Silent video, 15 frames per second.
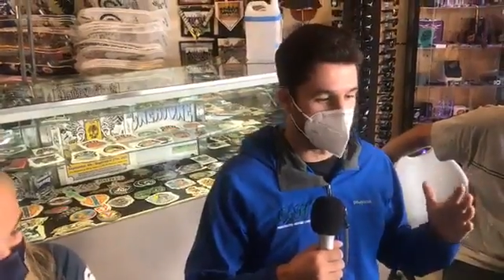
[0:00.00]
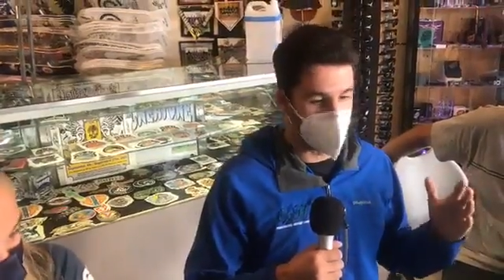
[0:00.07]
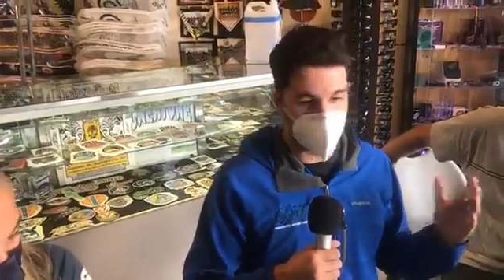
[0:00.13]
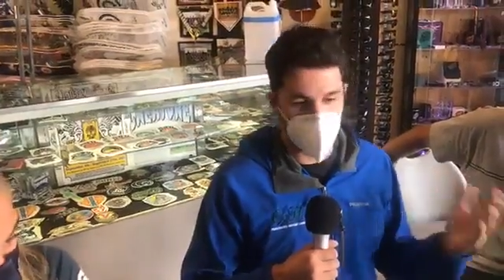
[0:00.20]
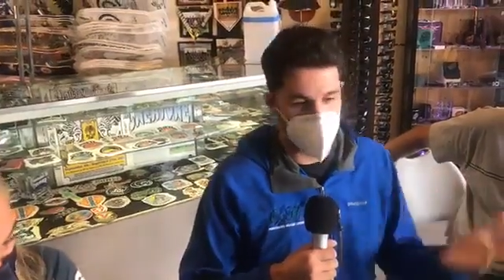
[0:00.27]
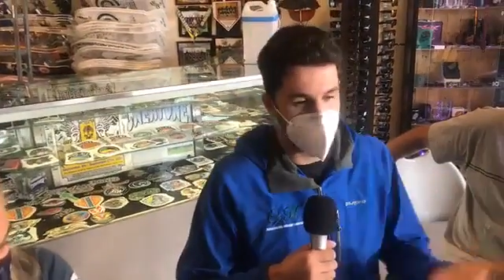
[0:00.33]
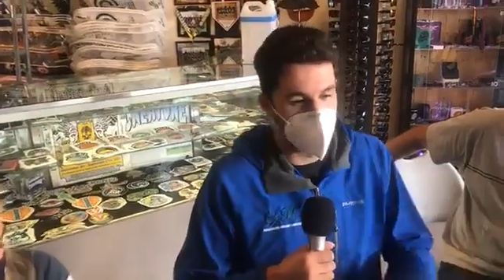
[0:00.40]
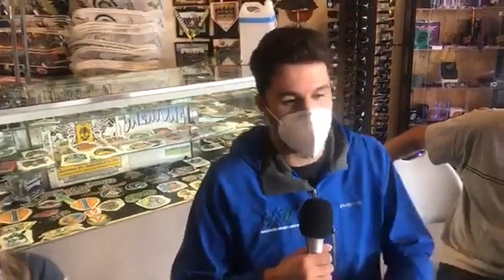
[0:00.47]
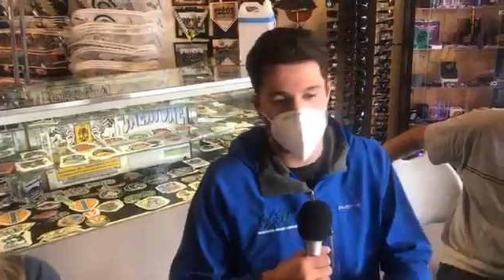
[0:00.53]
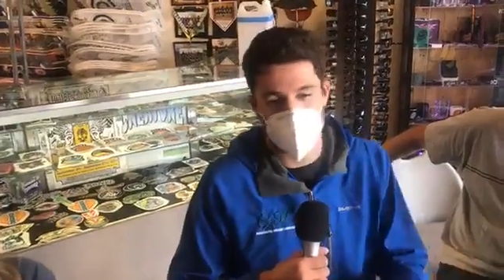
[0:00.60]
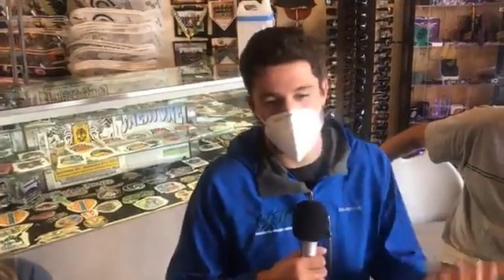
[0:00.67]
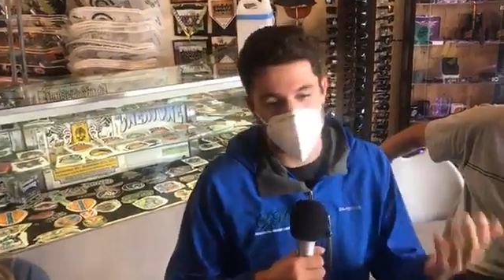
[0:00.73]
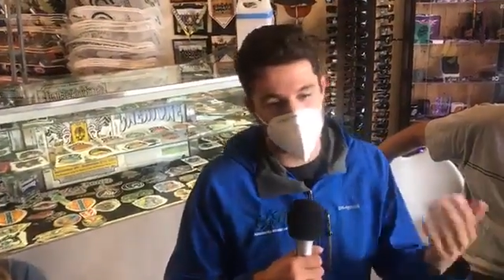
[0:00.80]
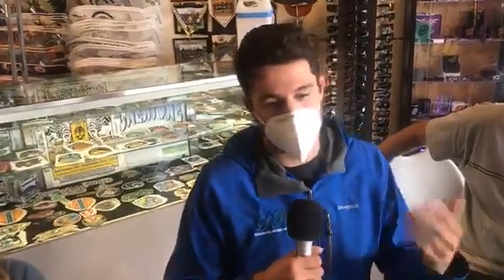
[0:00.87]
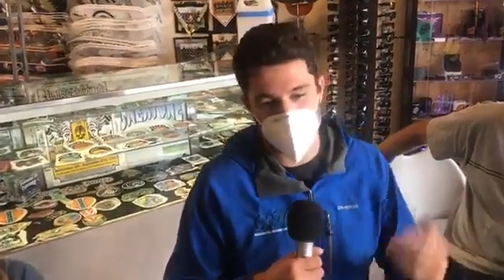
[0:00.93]
he was,
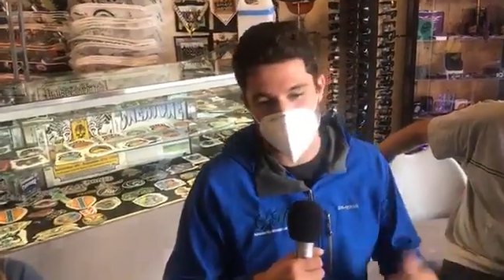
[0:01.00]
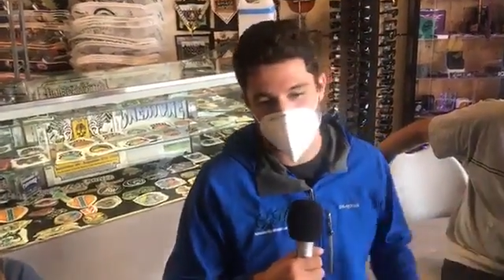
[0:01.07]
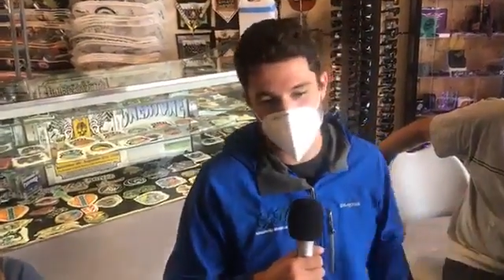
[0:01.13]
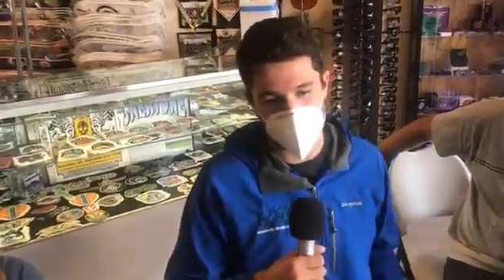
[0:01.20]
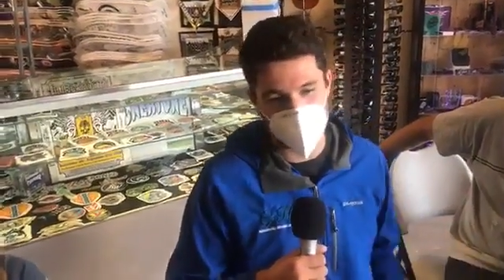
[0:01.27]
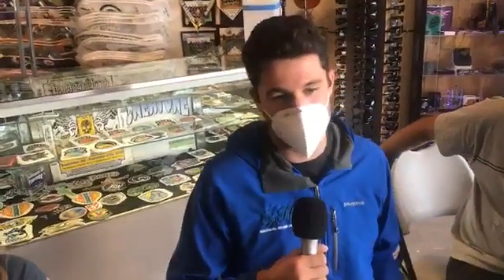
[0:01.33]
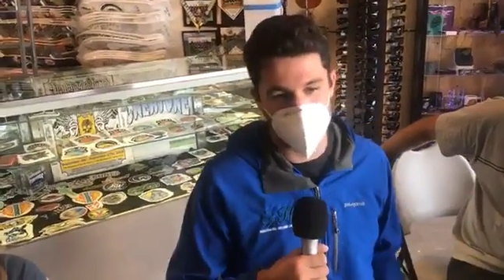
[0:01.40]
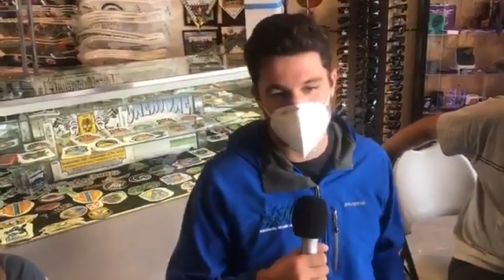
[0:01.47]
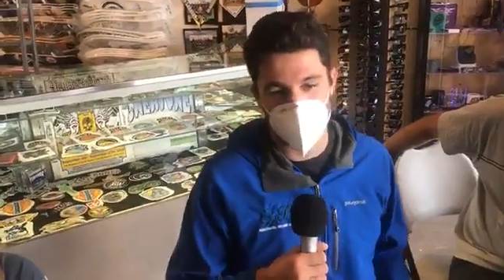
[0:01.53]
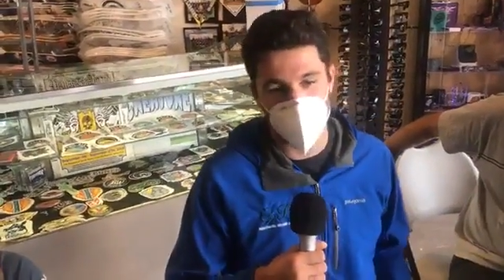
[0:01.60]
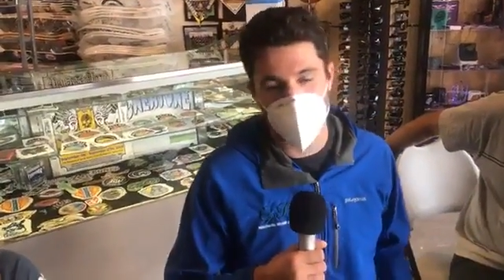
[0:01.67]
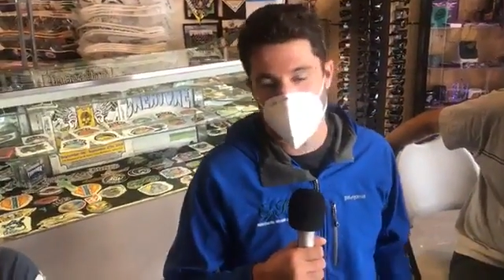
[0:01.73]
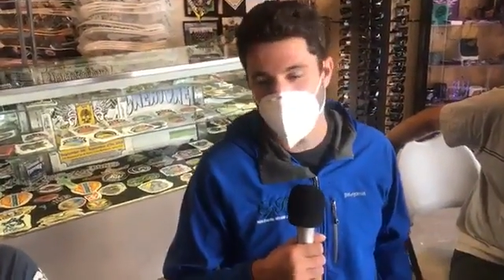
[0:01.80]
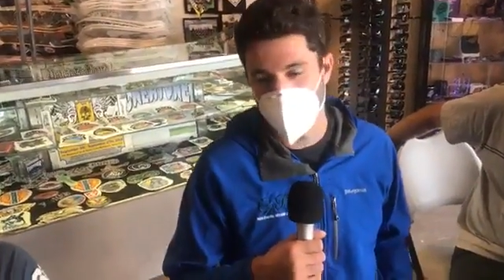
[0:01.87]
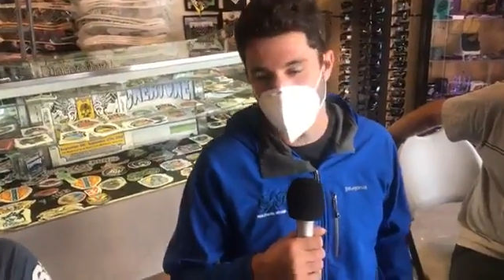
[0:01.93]
the first
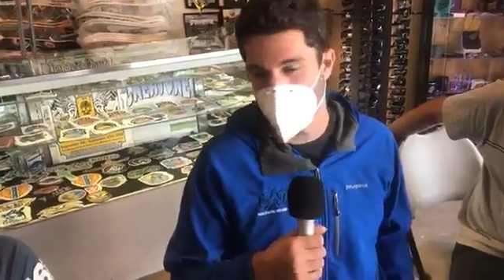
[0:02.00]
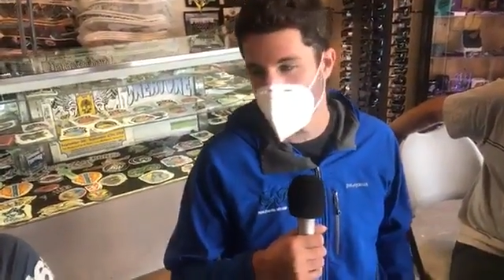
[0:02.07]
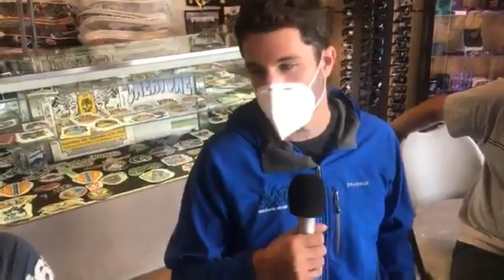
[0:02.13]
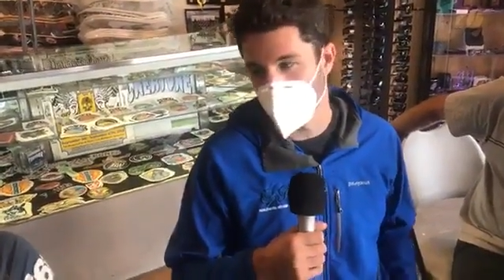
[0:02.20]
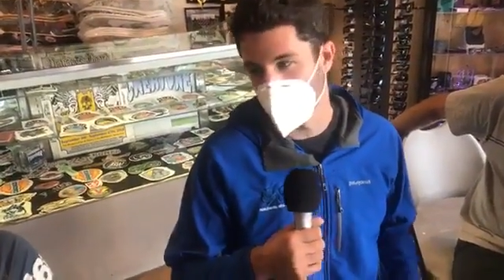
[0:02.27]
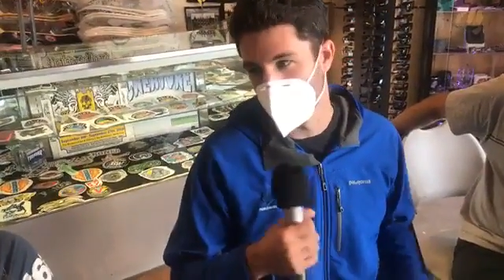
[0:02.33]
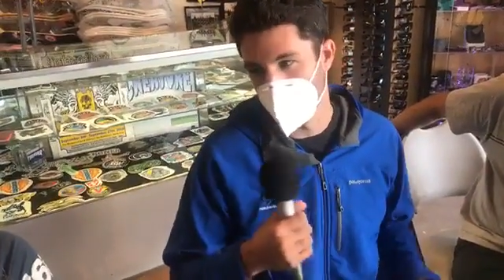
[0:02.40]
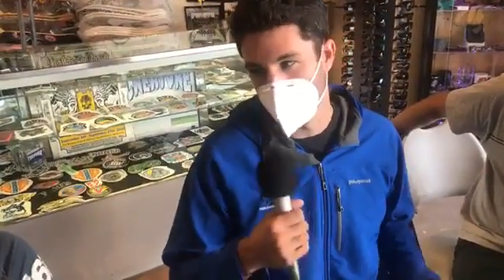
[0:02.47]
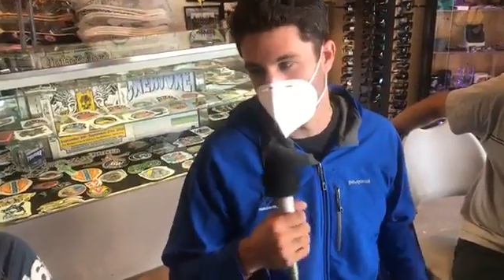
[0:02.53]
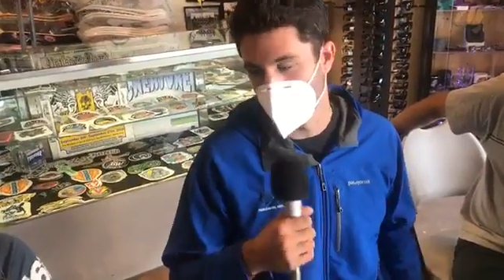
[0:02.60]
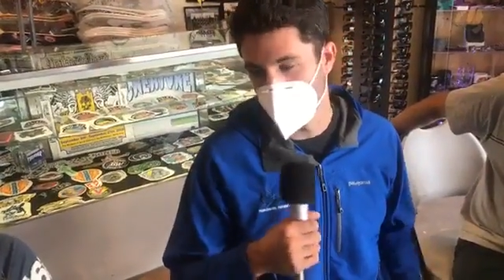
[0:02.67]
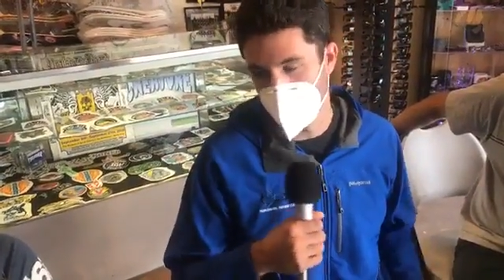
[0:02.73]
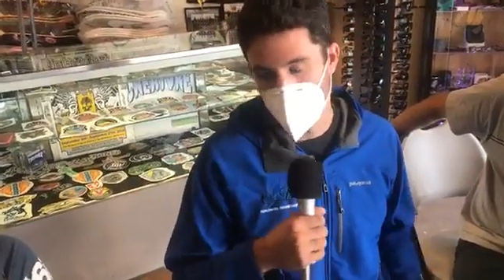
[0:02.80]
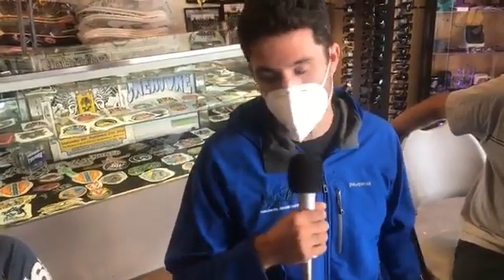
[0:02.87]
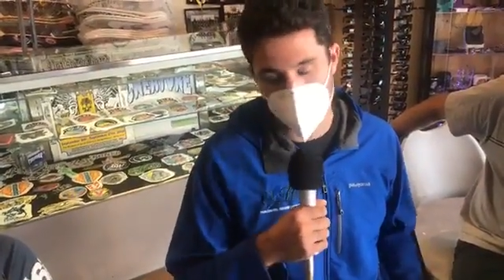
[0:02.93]
board I ever paddled
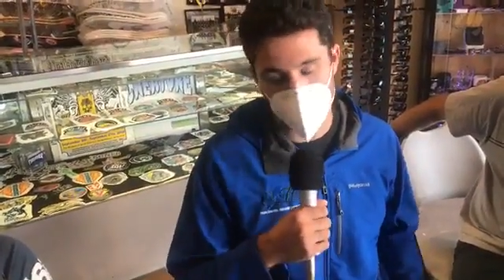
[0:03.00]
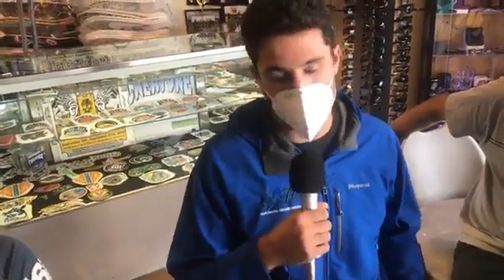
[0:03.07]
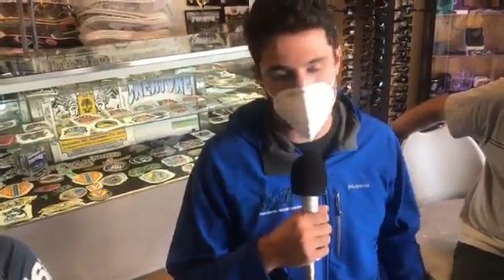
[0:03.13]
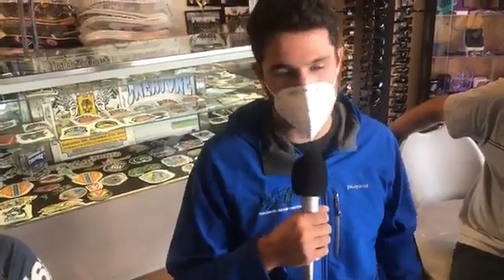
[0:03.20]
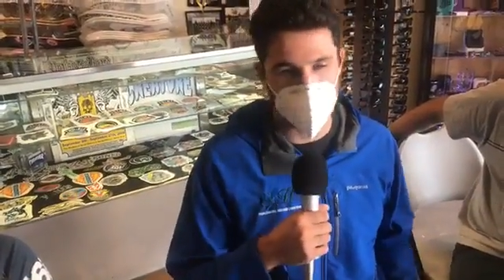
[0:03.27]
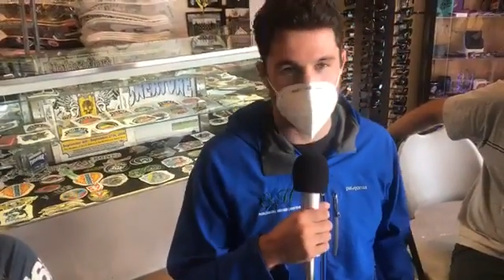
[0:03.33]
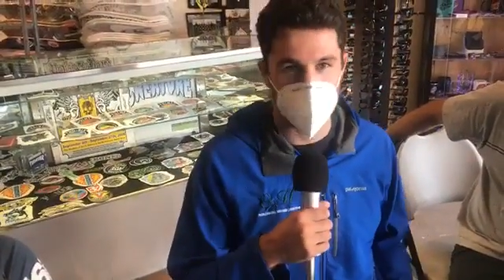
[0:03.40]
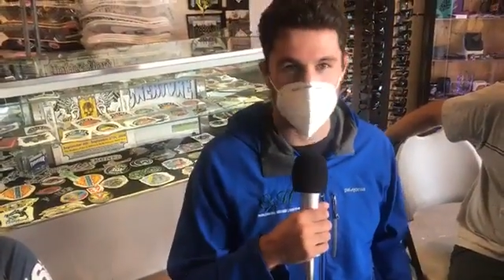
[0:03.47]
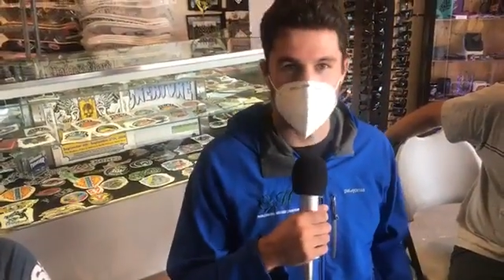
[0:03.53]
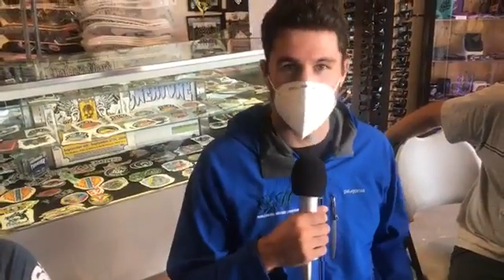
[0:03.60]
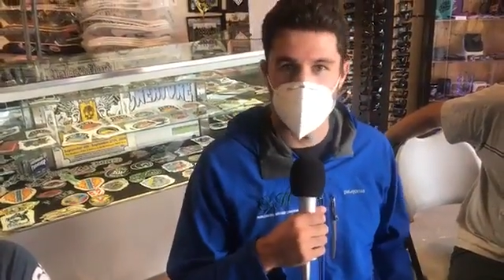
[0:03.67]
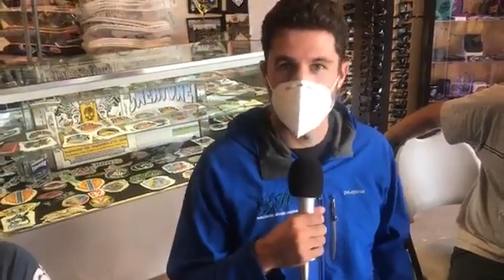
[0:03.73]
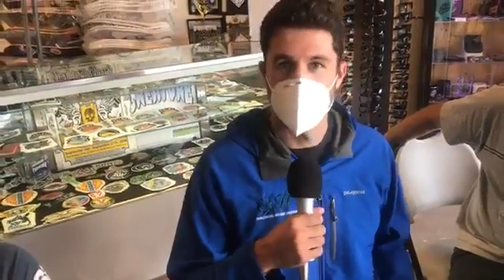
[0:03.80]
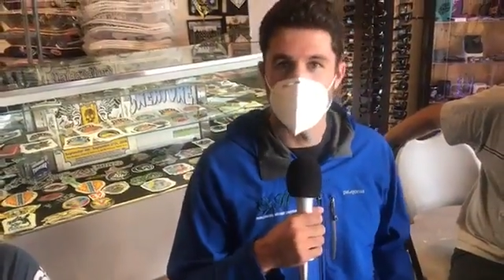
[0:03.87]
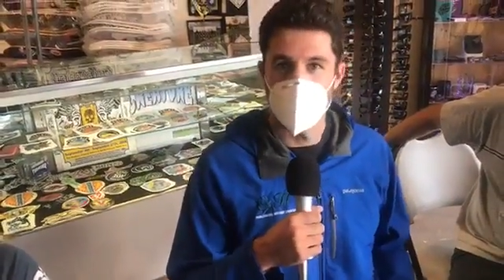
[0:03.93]
was Dave King. So
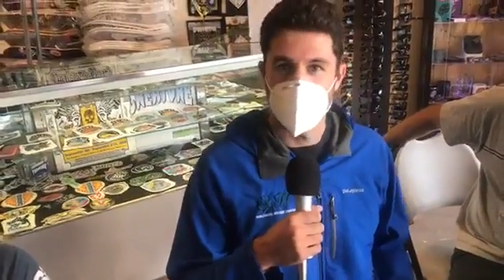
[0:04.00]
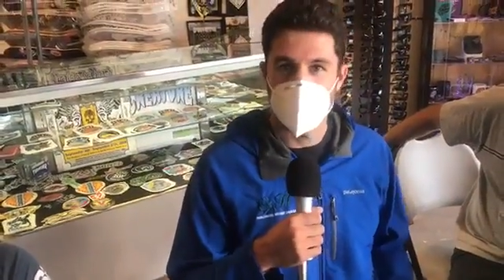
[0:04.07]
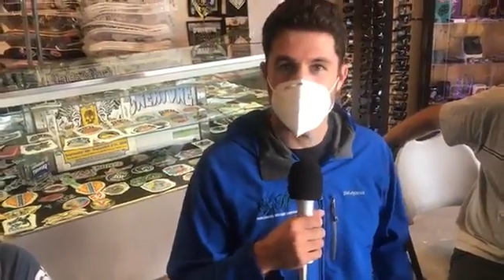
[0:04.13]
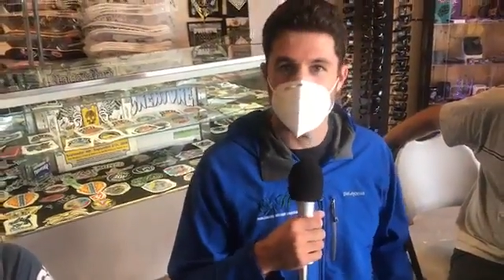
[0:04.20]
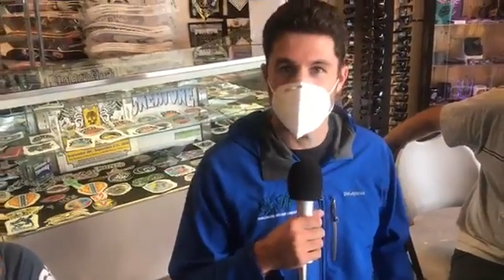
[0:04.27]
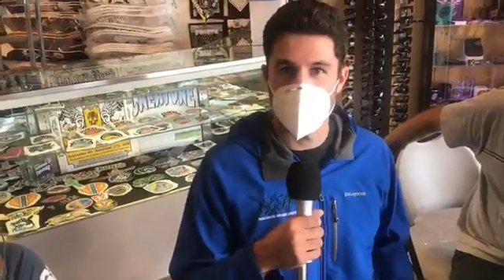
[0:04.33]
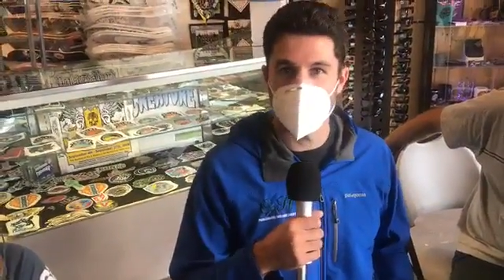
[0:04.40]
just a lot